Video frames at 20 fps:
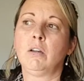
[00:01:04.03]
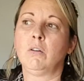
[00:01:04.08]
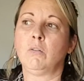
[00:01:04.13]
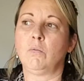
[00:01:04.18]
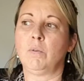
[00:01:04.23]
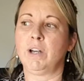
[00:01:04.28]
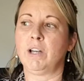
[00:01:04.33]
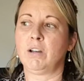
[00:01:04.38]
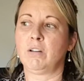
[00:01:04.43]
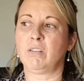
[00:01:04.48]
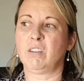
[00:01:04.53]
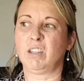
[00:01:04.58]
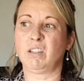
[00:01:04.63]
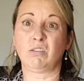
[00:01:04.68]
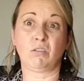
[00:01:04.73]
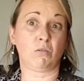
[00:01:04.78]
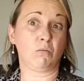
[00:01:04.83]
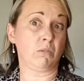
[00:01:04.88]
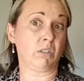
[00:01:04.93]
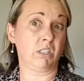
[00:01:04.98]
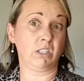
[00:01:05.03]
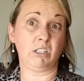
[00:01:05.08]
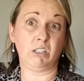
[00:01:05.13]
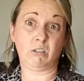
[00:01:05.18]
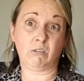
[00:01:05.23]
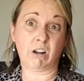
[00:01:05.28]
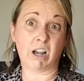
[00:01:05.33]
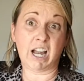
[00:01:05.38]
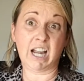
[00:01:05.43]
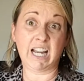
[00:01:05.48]
where things are really
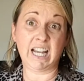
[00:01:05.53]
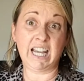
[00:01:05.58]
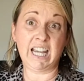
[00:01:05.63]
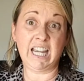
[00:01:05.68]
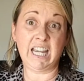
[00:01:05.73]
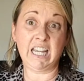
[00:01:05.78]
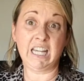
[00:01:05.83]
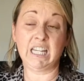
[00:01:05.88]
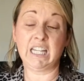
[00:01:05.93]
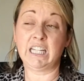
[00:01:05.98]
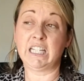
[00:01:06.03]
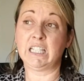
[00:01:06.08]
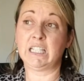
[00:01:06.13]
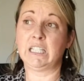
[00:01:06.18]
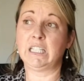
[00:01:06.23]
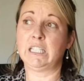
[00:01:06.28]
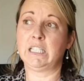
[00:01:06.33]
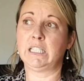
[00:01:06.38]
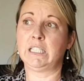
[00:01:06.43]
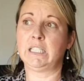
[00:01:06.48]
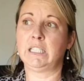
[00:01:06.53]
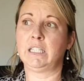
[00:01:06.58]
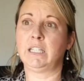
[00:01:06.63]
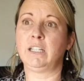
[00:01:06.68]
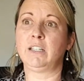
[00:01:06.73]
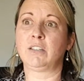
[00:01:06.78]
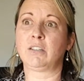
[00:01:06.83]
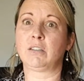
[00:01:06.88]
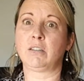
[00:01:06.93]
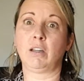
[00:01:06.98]
dry, and
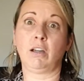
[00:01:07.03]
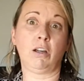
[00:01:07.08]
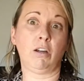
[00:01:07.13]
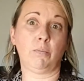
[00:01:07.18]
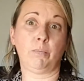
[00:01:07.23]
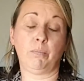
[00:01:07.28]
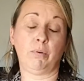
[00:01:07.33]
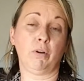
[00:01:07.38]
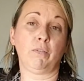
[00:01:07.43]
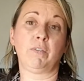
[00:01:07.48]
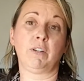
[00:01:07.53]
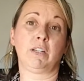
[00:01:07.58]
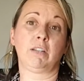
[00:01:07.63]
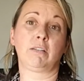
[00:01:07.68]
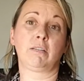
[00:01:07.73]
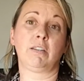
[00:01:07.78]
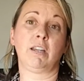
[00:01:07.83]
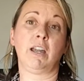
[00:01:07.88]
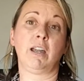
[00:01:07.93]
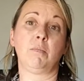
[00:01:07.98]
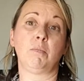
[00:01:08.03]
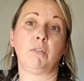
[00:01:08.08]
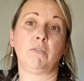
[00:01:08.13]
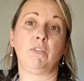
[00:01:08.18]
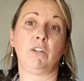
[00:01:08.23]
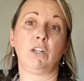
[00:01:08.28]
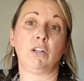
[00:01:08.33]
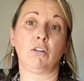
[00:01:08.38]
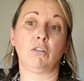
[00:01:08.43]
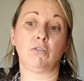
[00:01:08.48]
it's a perfect time of
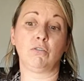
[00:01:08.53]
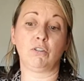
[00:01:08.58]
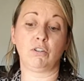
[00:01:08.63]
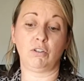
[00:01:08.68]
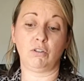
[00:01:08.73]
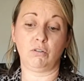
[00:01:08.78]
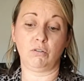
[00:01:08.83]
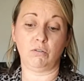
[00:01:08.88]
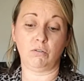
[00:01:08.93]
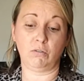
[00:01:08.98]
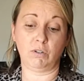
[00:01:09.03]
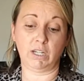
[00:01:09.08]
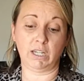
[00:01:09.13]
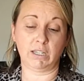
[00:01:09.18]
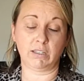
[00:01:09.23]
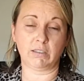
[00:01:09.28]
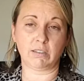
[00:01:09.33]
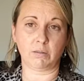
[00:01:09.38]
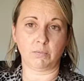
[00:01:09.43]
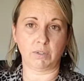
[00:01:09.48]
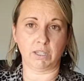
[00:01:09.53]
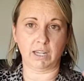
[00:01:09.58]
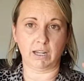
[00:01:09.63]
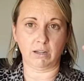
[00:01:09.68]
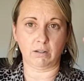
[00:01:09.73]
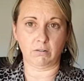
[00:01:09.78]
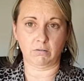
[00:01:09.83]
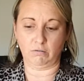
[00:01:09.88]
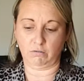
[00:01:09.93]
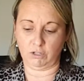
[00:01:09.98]
year to get some of
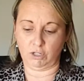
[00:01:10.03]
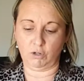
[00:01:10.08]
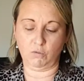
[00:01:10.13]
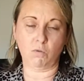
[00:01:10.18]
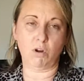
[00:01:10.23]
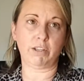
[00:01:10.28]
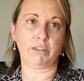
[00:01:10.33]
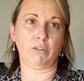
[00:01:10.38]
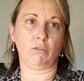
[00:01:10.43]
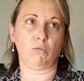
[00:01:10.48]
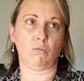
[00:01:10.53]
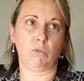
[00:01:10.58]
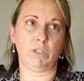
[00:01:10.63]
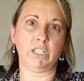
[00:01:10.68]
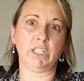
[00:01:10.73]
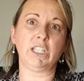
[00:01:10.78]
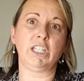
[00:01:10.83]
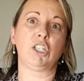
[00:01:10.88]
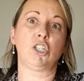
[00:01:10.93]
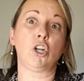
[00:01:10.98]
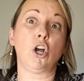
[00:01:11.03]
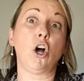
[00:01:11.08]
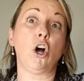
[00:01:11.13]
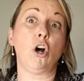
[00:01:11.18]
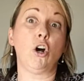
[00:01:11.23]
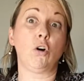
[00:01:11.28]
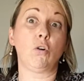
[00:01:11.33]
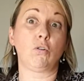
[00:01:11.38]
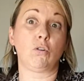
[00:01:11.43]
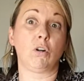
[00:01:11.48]
that. You want the really
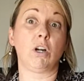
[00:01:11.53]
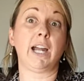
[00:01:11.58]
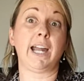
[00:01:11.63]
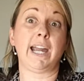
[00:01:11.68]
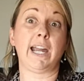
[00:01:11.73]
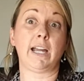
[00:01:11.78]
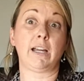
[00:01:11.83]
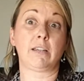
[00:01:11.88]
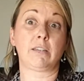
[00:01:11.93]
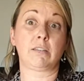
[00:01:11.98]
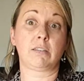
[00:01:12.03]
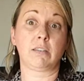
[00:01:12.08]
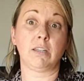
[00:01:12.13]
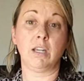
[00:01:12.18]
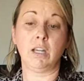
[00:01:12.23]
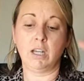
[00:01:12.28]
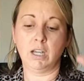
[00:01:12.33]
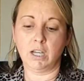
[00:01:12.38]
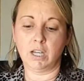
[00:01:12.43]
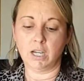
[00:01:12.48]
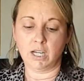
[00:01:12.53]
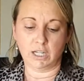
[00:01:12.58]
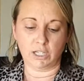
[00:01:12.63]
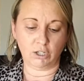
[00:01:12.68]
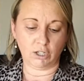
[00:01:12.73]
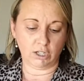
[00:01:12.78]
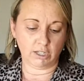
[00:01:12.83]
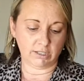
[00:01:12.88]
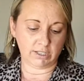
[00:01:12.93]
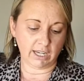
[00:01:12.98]
tall grass, and you
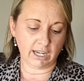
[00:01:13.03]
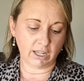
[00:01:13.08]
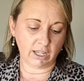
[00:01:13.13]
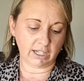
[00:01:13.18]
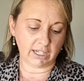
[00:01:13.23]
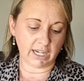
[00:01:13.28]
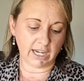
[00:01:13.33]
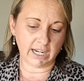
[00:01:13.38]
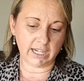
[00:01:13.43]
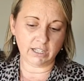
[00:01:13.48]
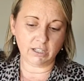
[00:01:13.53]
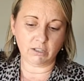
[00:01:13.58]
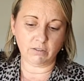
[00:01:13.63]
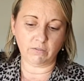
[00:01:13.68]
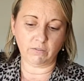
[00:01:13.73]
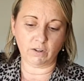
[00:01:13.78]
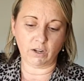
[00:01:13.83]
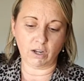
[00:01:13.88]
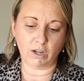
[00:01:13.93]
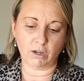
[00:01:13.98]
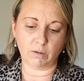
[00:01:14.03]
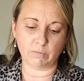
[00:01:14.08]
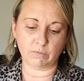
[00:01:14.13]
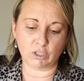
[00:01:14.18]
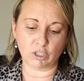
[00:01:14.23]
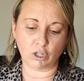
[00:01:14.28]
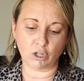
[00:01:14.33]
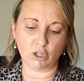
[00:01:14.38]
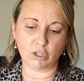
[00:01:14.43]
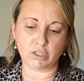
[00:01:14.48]
can tell it kind of
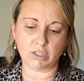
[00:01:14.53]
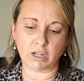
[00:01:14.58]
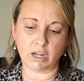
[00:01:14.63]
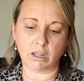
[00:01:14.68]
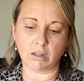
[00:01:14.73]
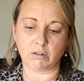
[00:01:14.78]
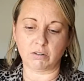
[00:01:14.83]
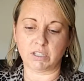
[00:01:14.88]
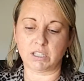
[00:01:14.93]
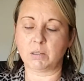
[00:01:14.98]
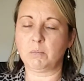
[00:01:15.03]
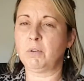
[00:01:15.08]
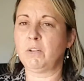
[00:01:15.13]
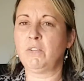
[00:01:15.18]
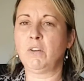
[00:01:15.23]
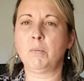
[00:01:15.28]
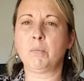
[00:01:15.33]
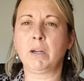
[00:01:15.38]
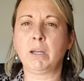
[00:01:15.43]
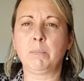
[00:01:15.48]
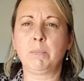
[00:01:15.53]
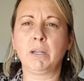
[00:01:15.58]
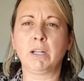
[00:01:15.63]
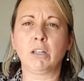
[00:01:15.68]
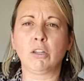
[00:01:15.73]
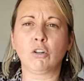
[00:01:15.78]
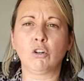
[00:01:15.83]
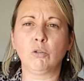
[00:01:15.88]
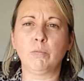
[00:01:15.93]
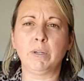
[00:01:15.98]
turns color. Some of it might be a
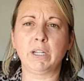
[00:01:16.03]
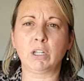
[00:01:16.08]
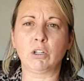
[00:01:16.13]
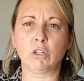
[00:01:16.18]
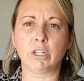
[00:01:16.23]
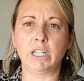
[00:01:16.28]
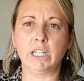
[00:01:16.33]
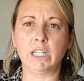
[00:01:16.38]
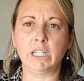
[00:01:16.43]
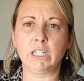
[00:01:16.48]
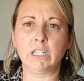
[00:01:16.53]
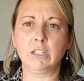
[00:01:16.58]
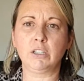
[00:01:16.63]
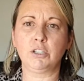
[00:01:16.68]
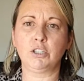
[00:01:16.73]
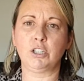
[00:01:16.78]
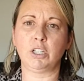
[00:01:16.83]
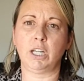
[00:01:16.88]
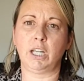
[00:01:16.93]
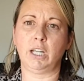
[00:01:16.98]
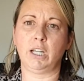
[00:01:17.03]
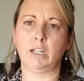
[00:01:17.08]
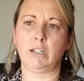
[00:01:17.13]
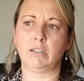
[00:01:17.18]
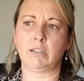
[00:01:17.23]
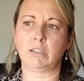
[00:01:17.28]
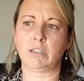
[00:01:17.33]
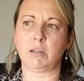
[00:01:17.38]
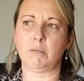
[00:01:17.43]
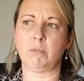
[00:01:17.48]
little bit greenish, and
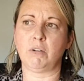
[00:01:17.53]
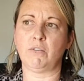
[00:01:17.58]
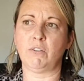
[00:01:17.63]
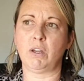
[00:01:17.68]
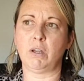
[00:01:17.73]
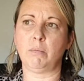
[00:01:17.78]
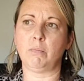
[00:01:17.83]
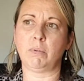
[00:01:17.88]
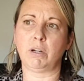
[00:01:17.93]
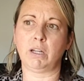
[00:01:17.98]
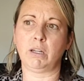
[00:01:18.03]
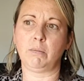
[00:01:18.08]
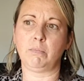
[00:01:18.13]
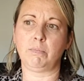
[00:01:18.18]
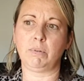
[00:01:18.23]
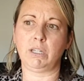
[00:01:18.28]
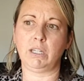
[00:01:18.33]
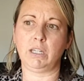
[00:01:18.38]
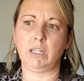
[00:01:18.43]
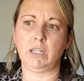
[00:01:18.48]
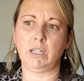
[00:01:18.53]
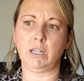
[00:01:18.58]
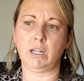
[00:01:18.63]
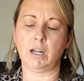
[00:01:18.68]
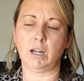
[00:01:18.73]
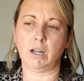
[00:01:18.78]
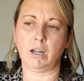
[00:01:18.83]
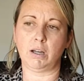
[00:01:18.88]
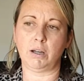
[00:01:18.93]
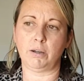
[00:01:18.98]
some of it might be
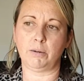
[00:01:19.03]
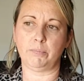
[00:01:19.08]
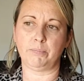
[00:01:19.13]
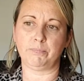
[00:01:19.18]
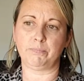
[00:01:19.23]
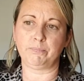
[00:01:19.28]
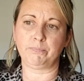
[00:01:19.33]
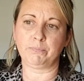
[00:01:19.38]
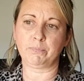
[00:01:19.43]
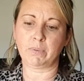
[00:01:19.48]
kind